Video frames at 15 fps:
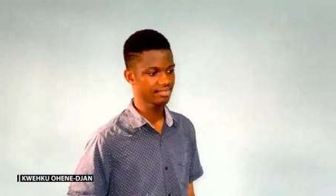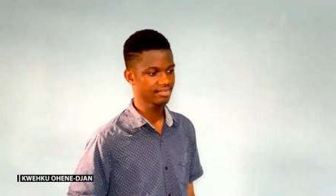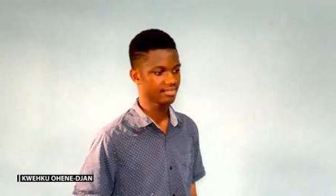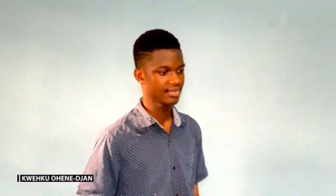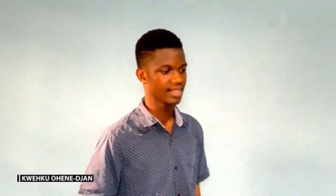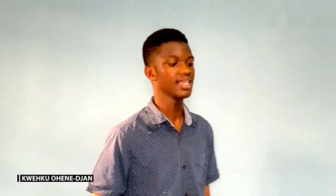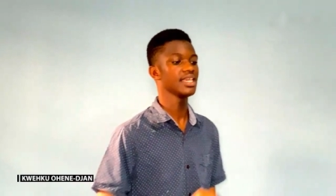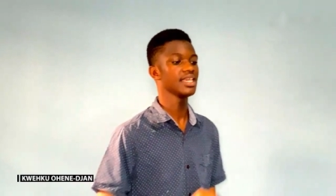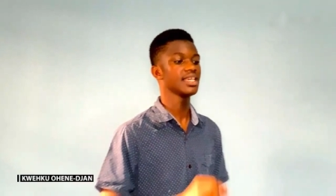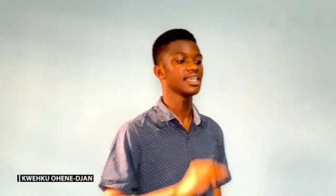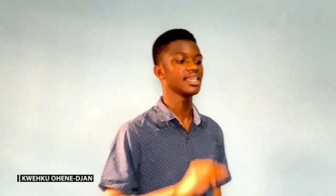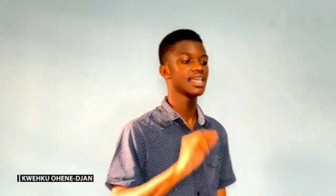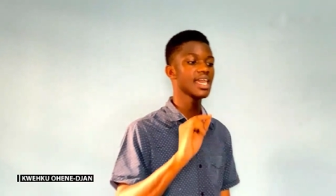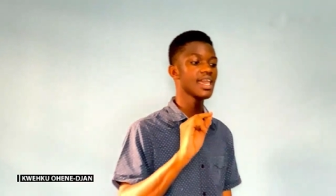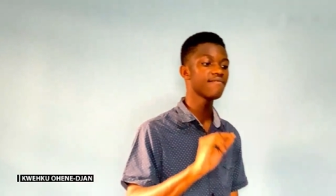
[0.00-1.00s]
He
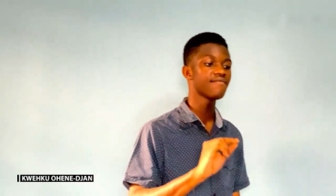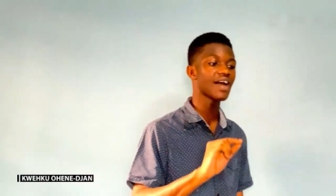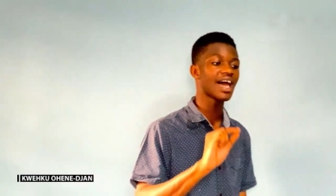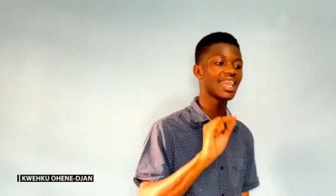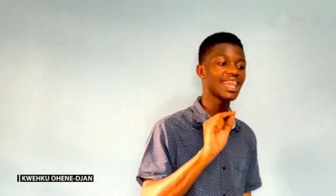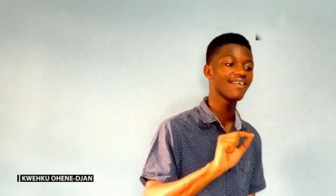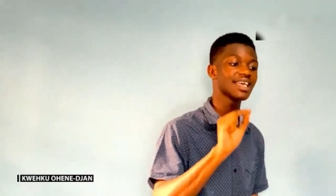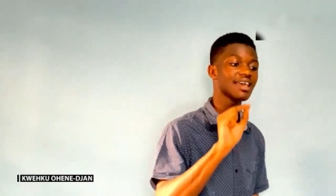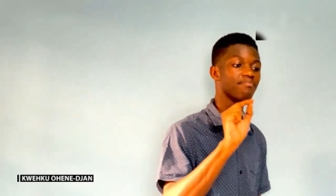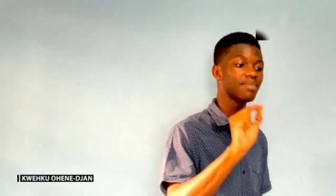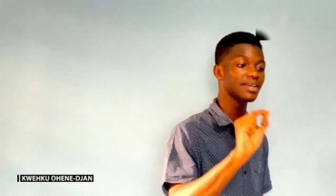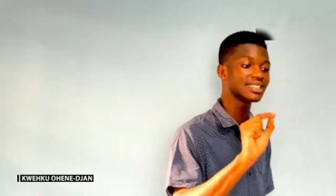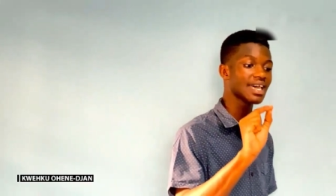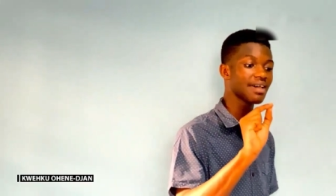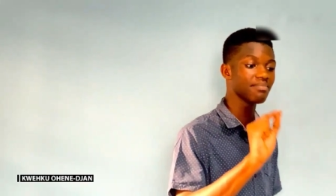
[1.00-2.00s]
gave our lives a
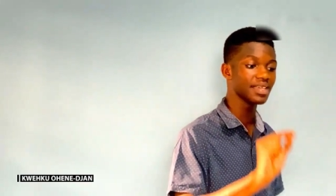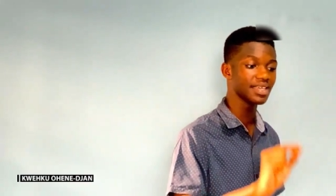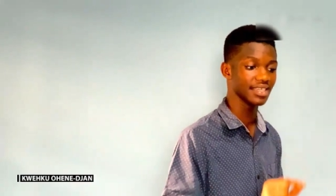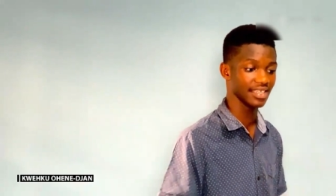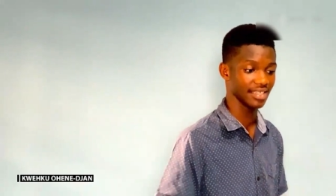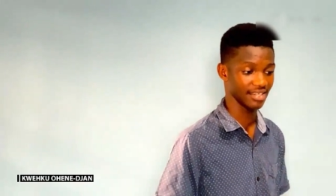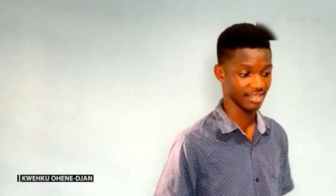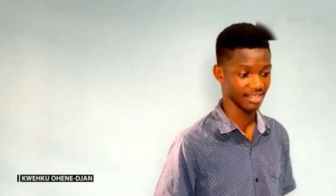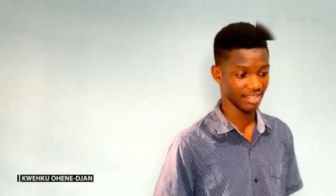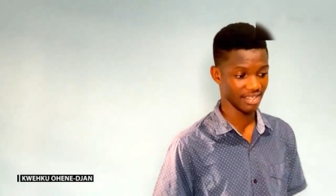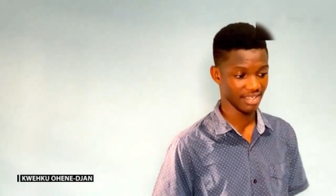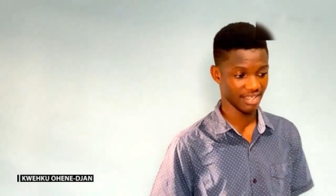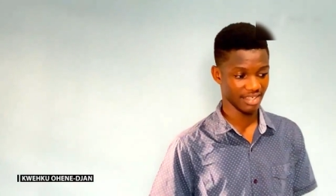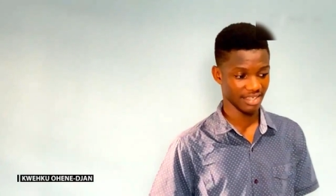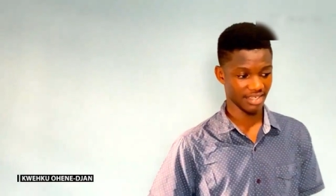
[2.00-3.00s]
better meaning.
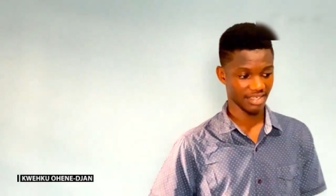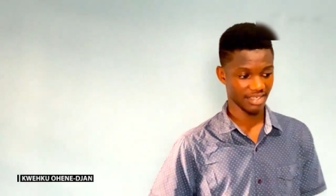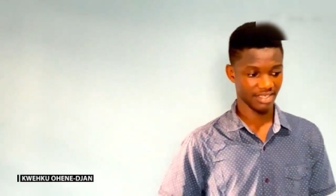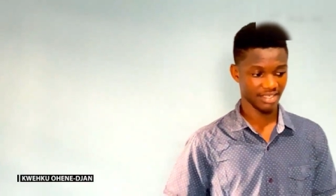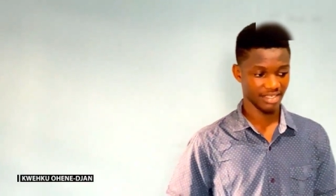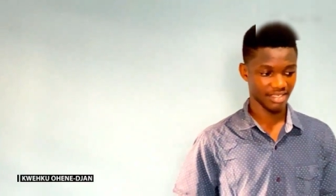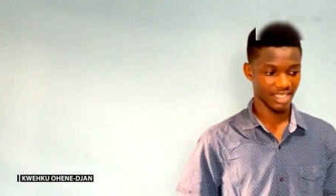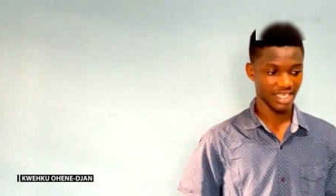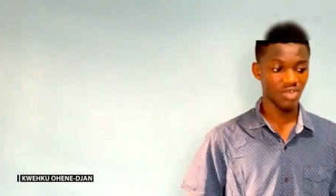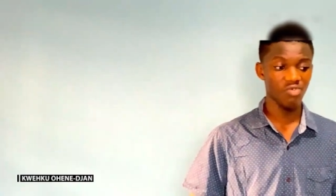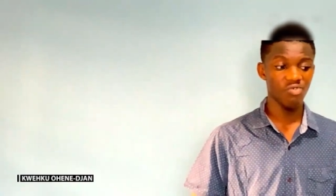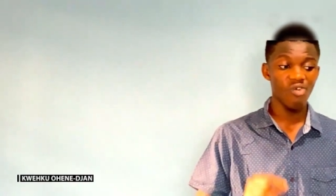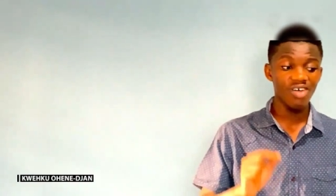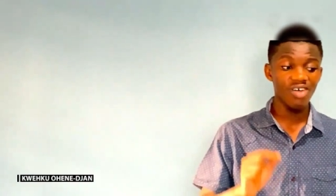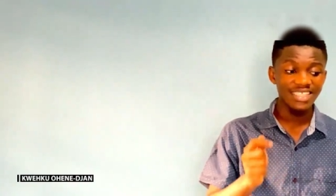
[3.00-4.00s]
He
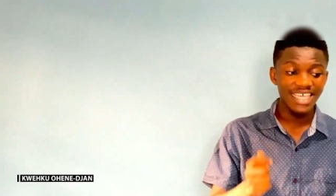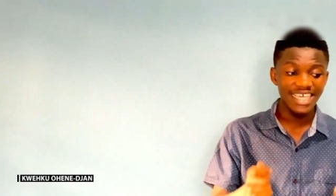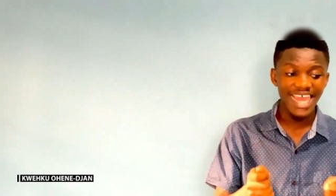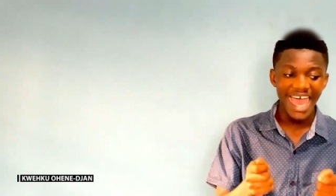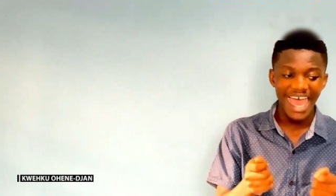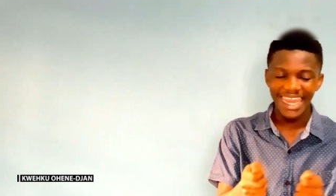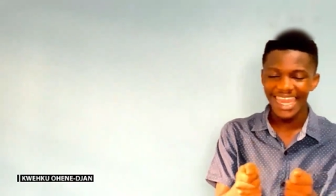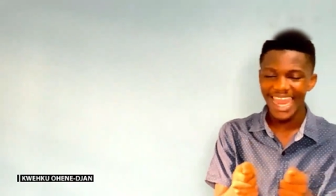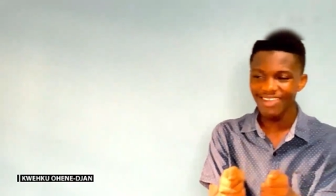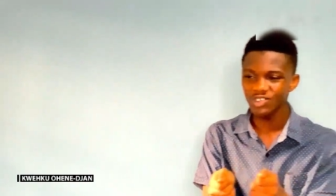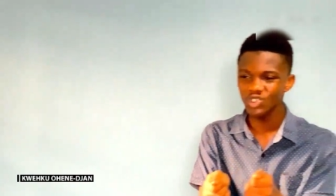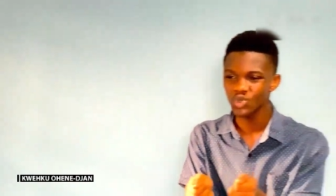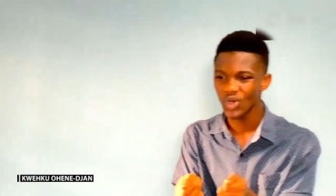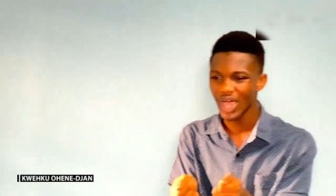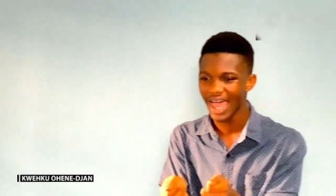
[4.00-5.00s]
wanted our lives
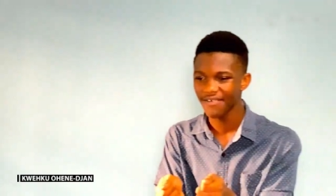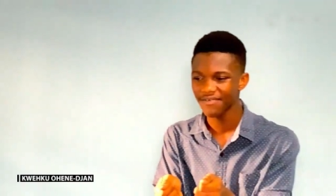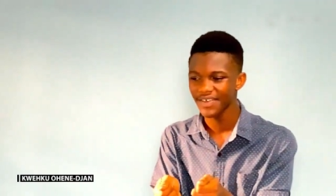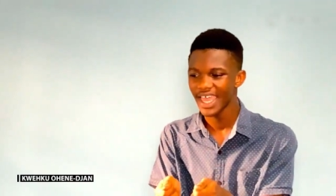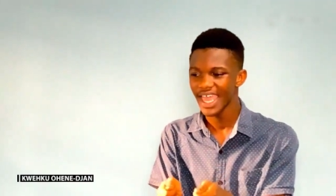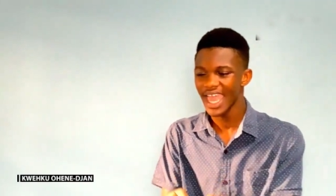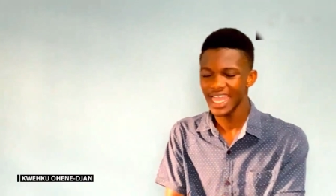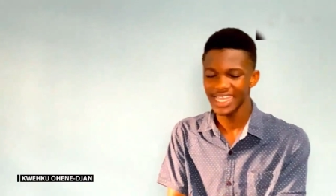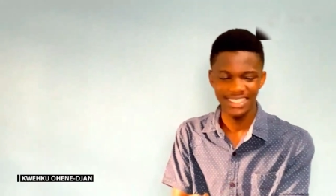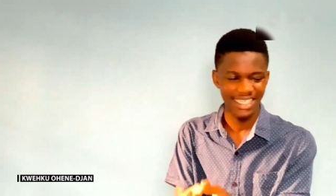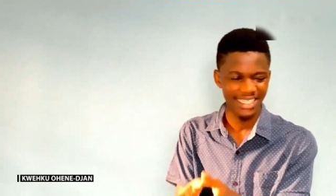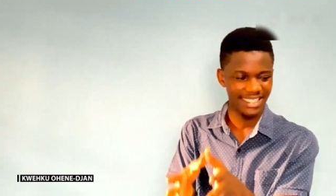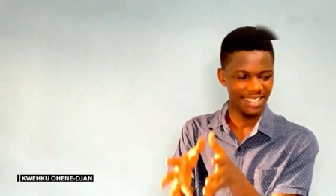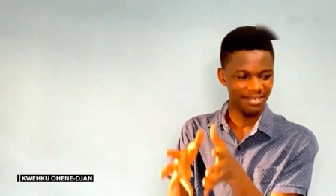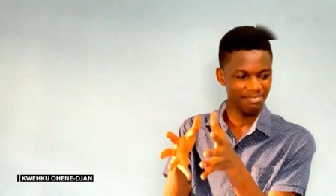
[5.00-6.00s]
to have a
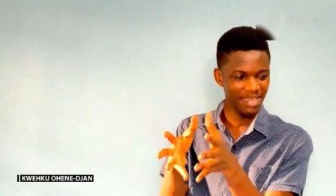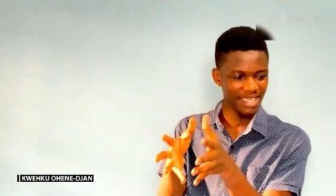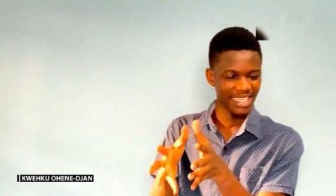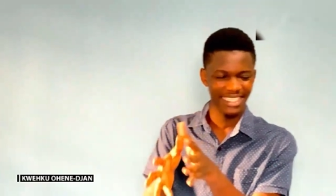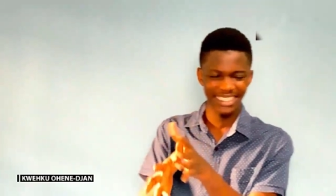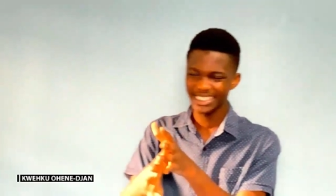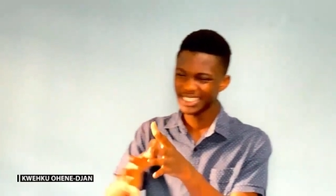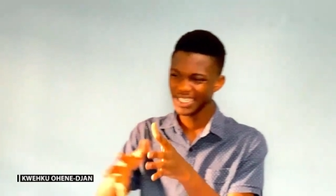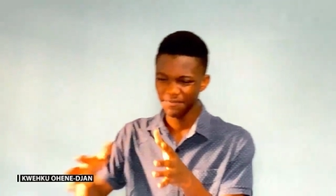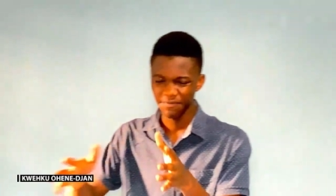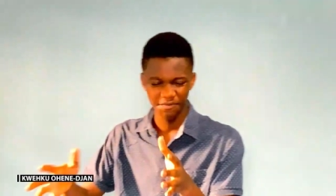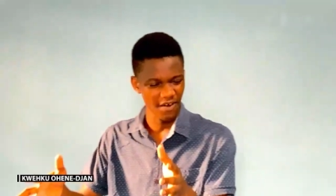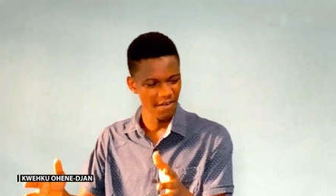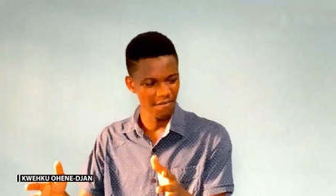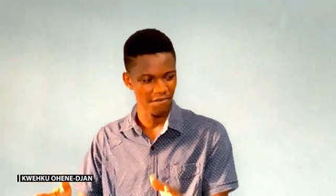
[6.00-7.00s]
certain meaning
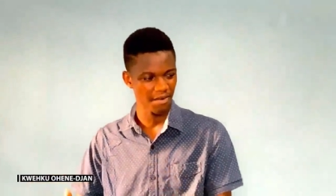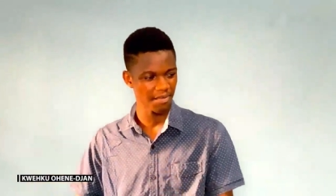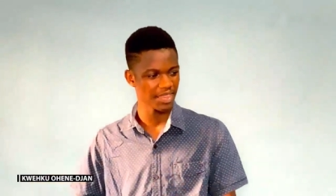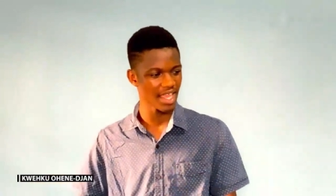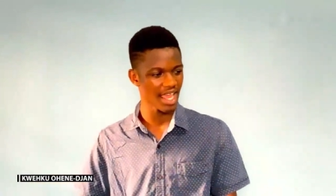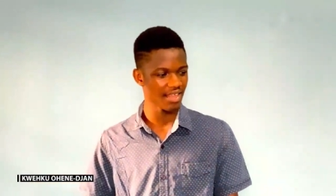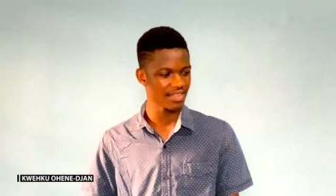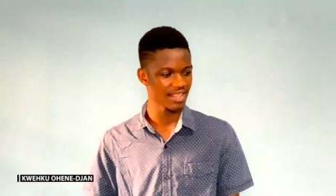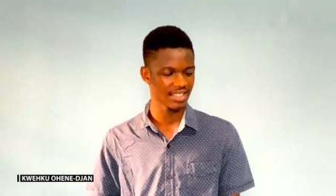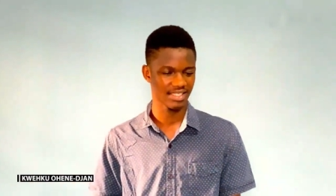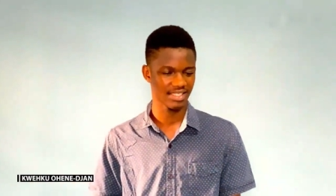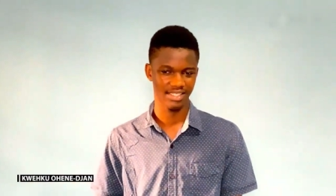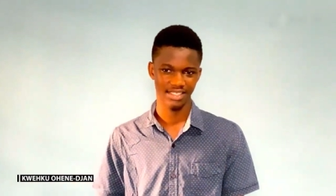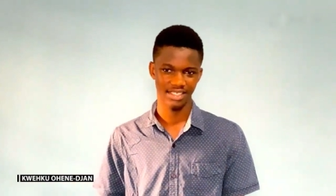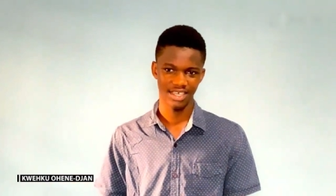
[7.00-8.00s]
different from the
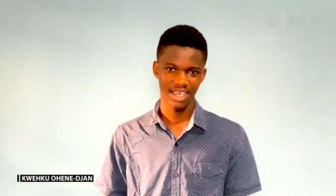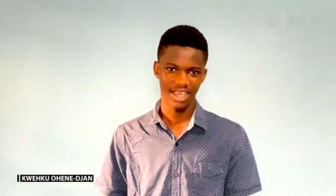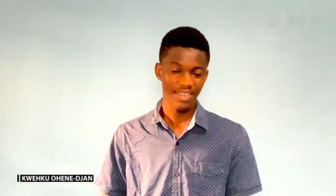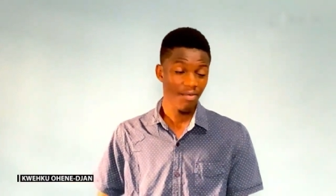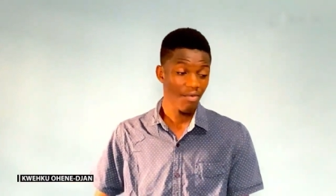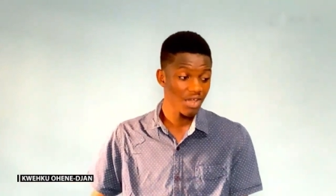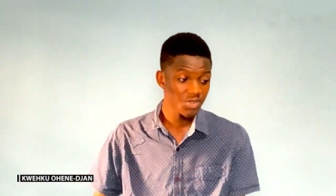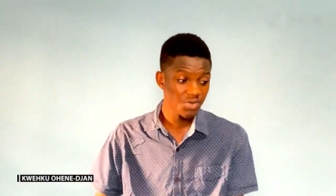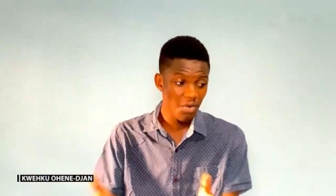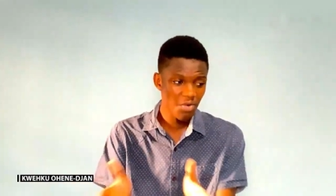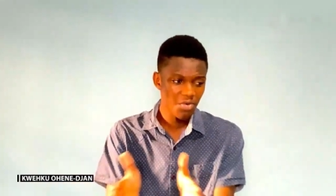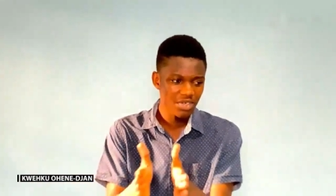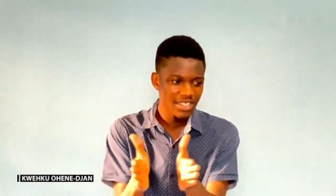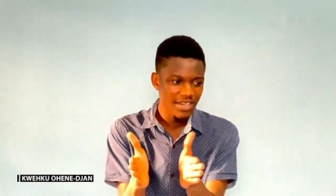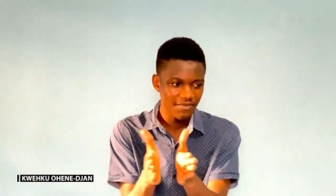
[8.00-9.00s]
others. That was what
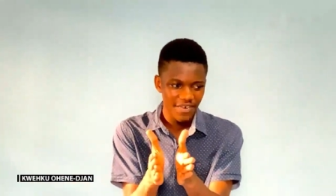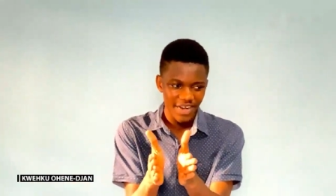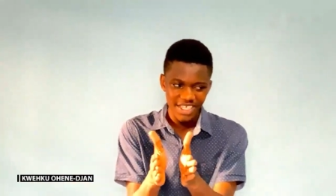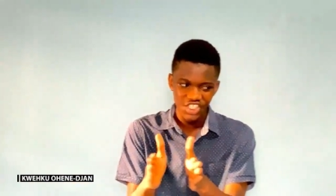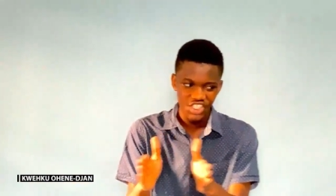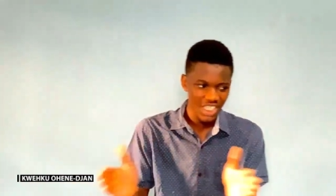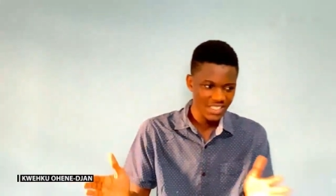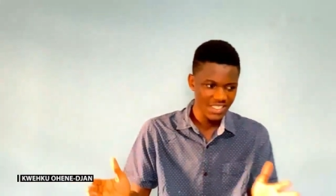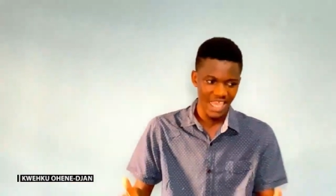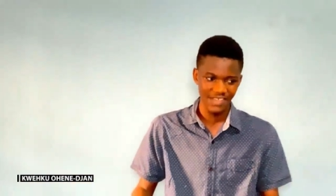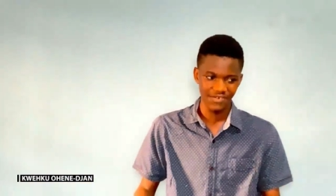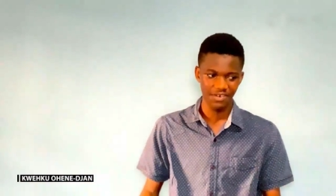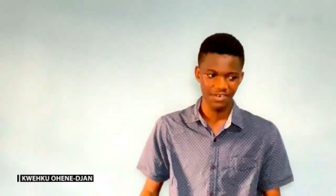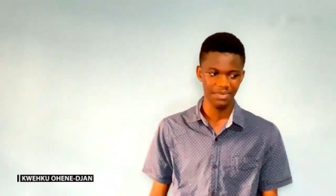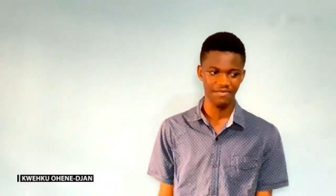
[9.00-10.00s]
would differentiate us
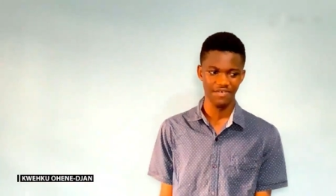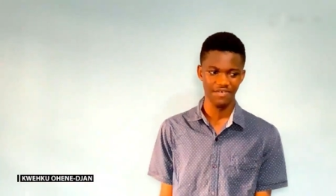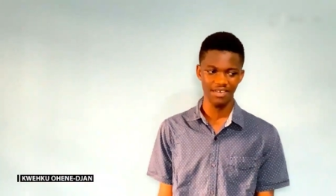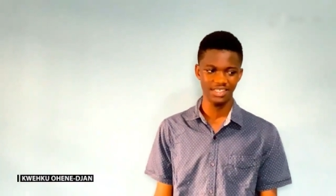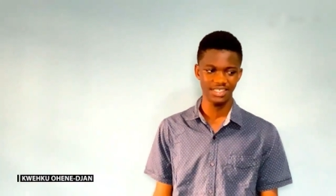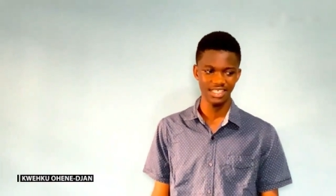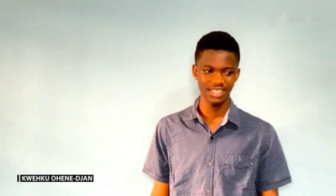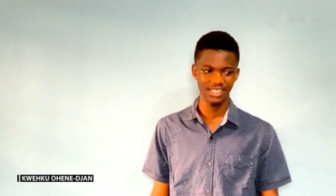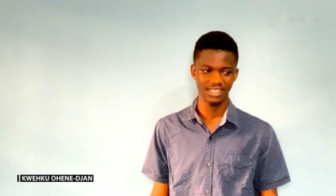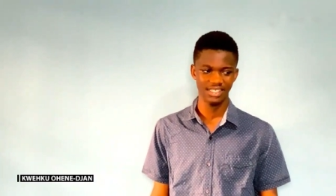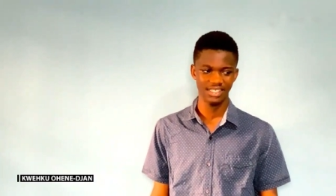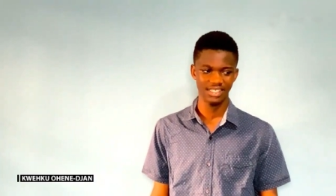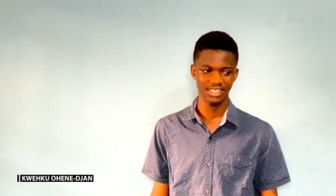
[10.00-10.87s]
from the Pharisees.